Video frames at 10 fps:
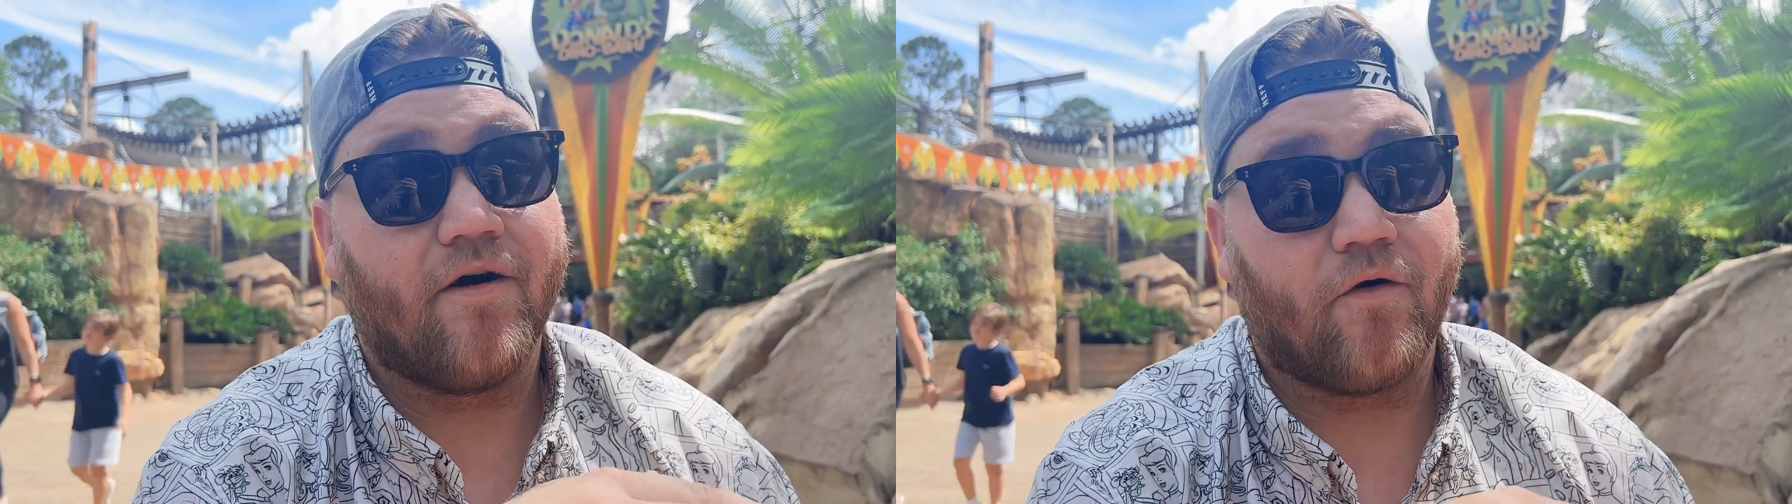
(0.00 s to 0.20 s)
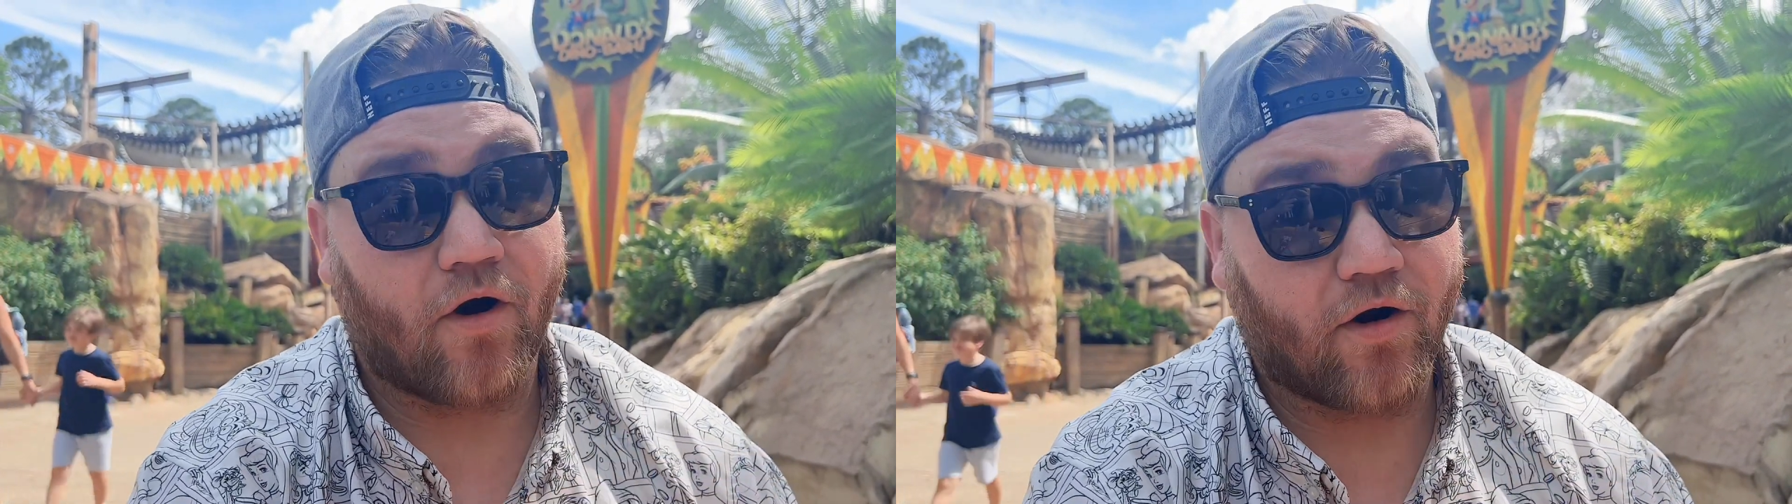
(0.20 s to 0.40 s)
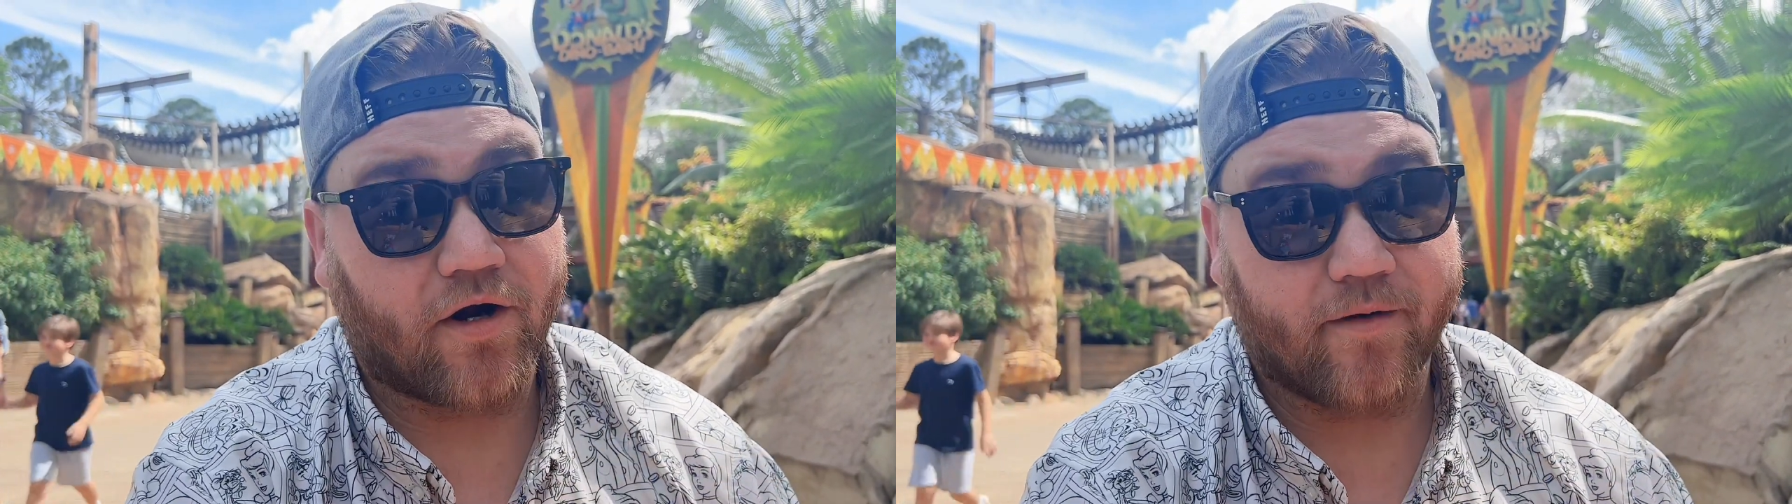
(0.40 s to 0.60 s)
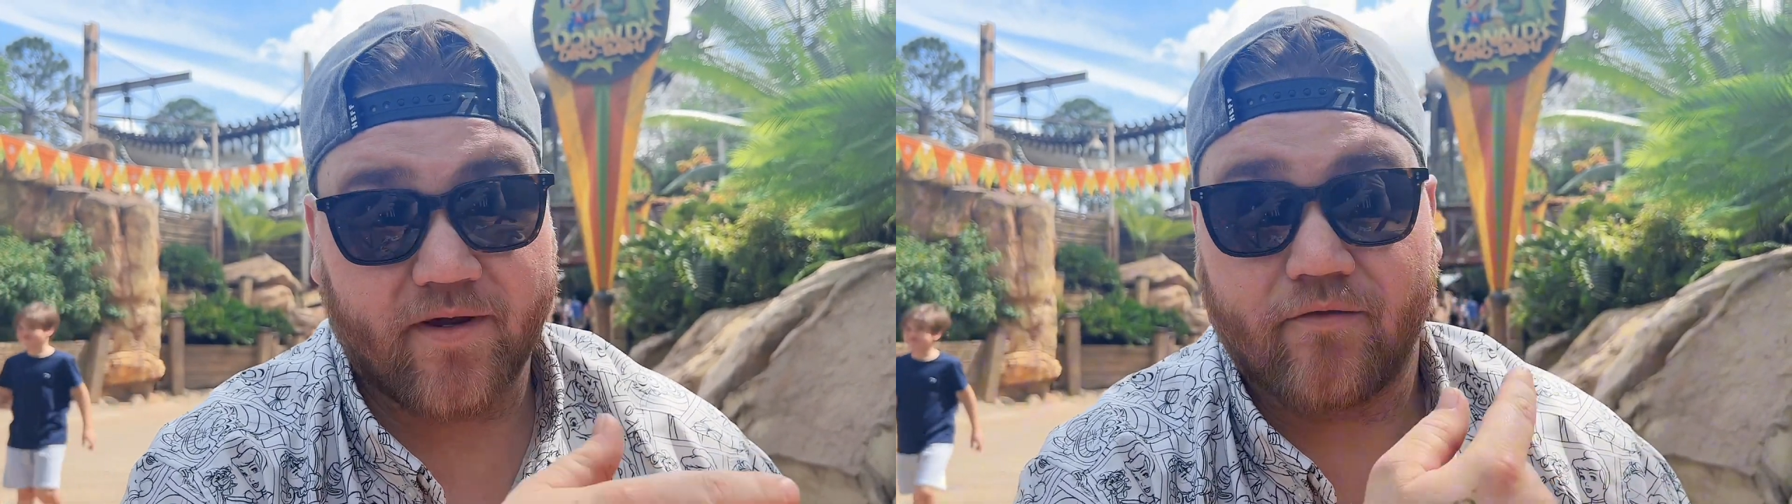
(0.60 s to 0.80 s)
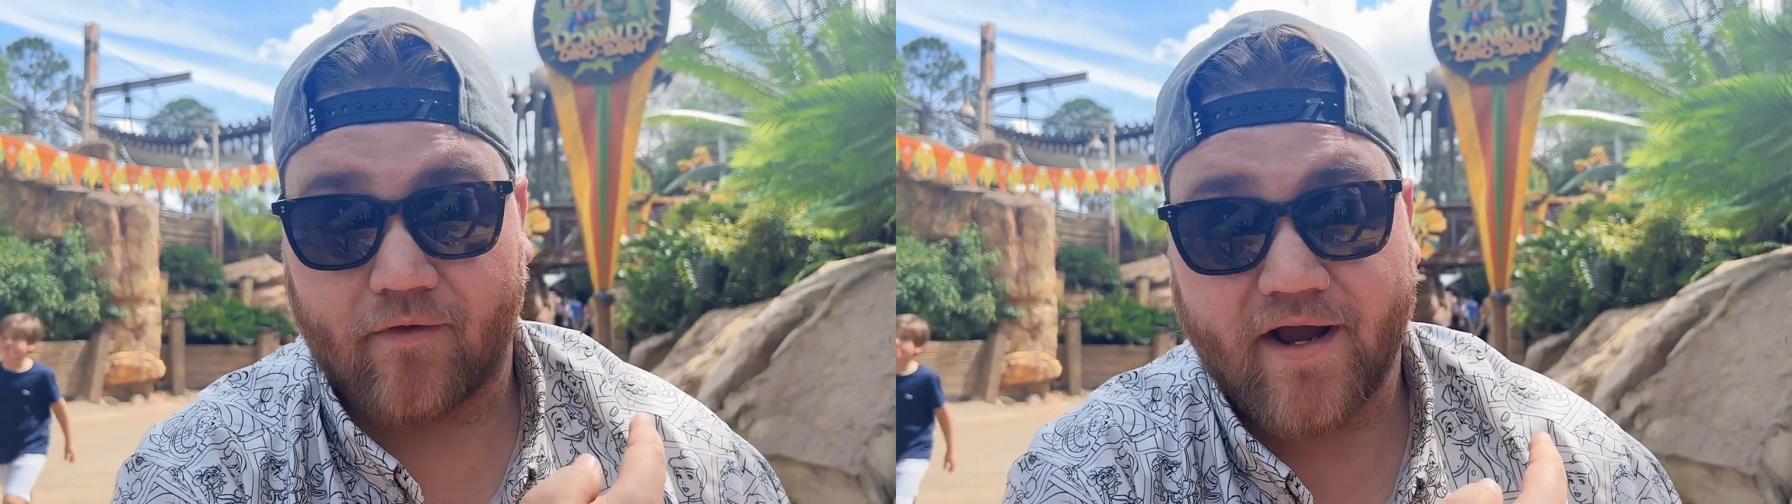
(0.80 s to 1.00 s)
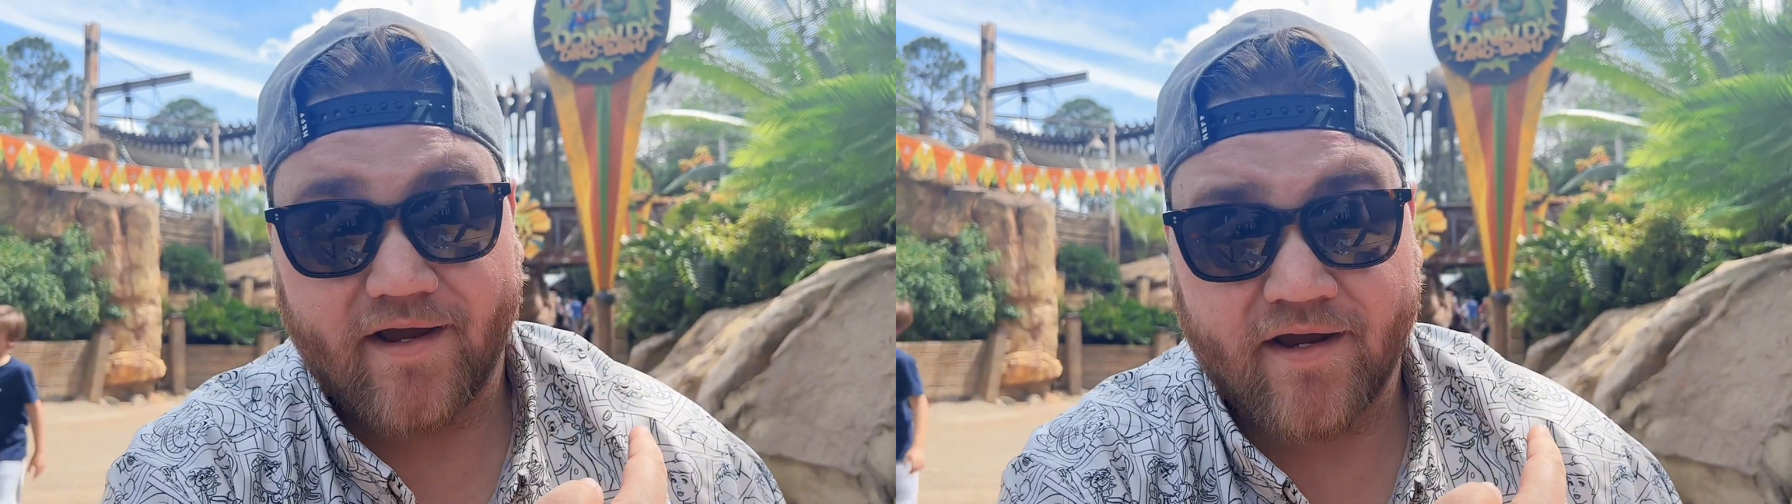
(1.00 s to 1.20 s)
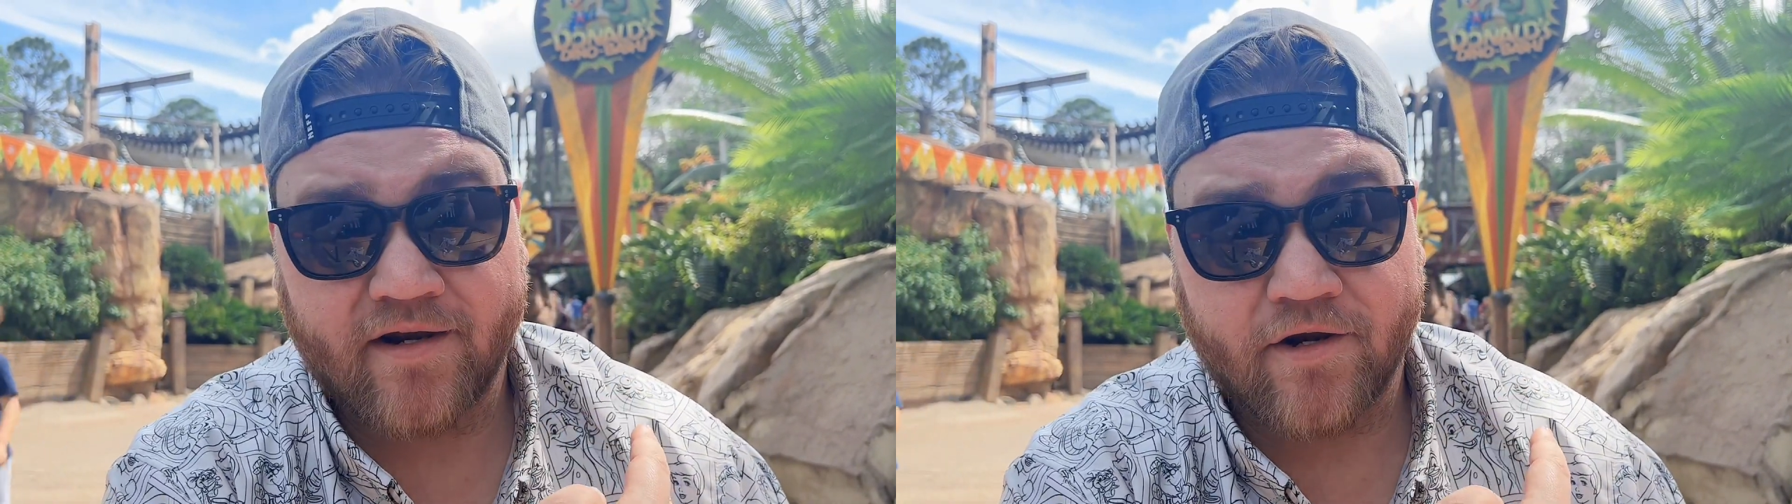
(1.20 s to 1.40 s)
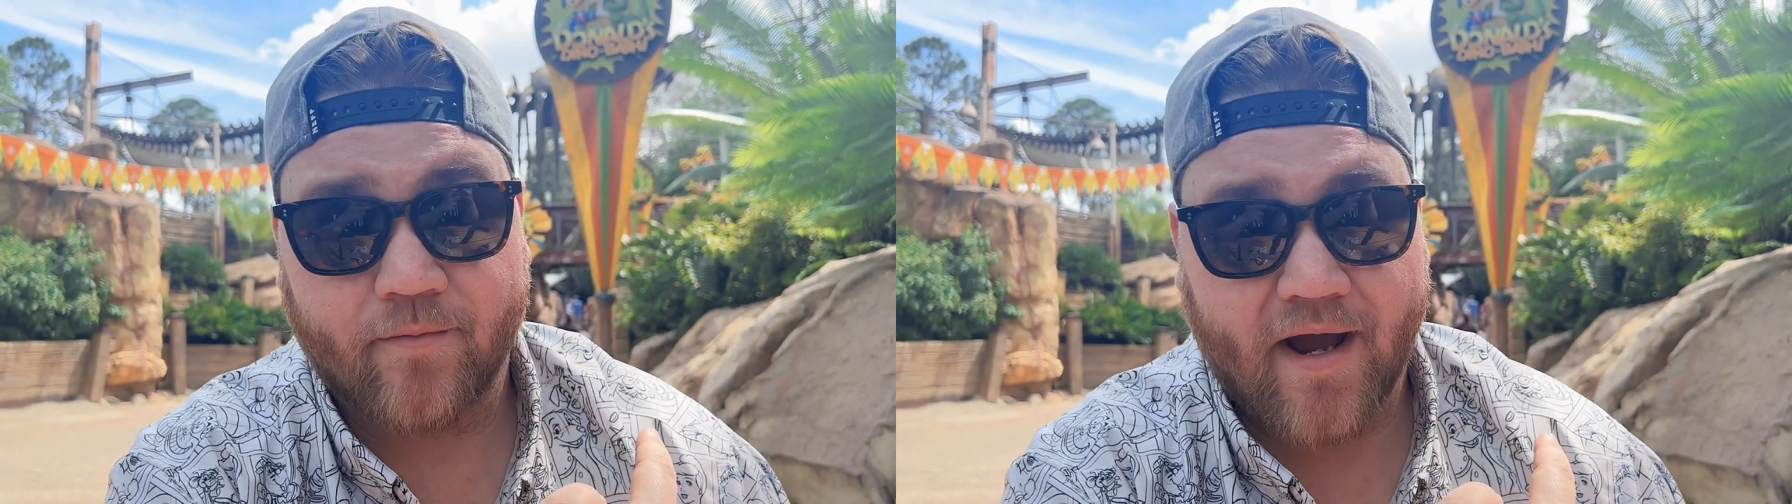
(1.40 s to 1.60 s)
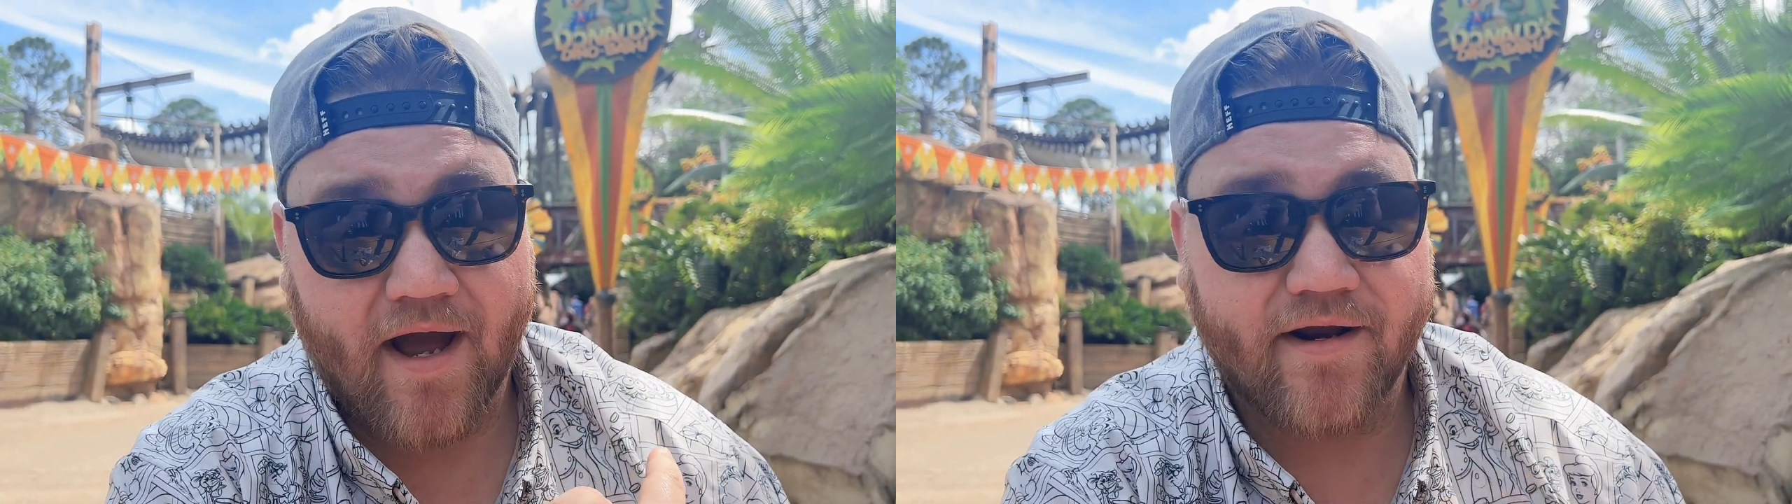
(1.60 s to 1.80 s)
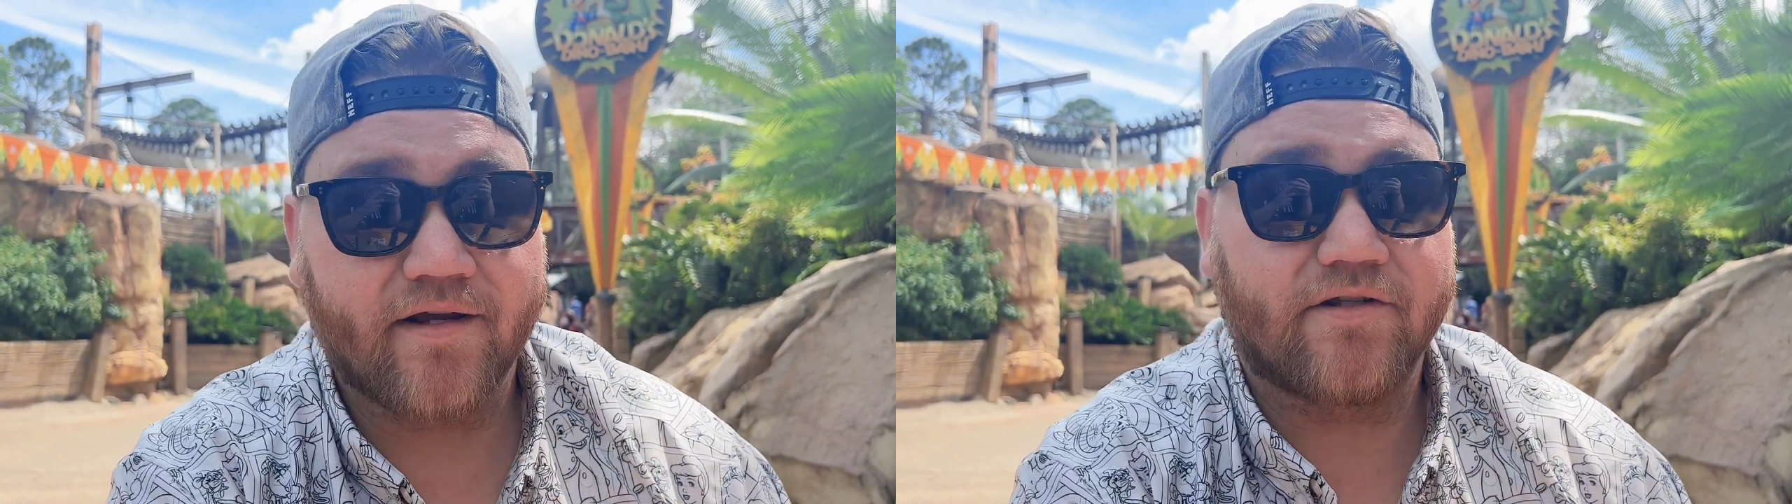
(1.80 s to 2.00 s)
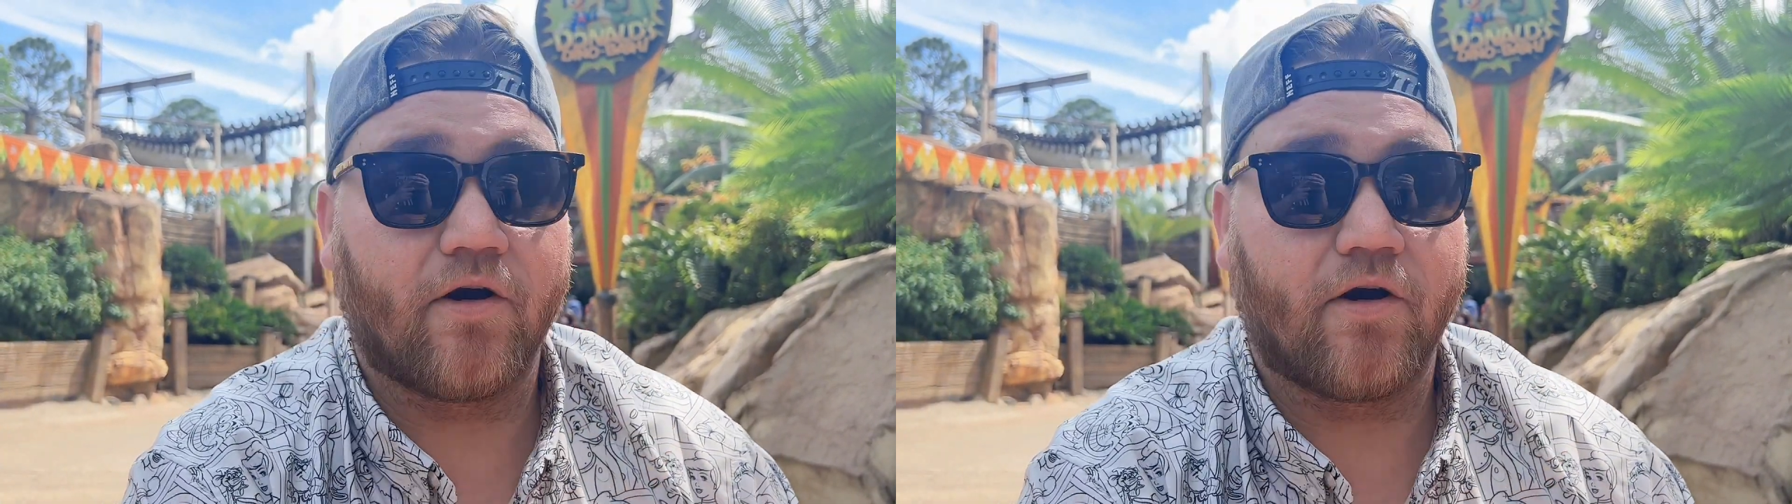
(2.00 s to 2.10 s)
are going to be right in here behind us.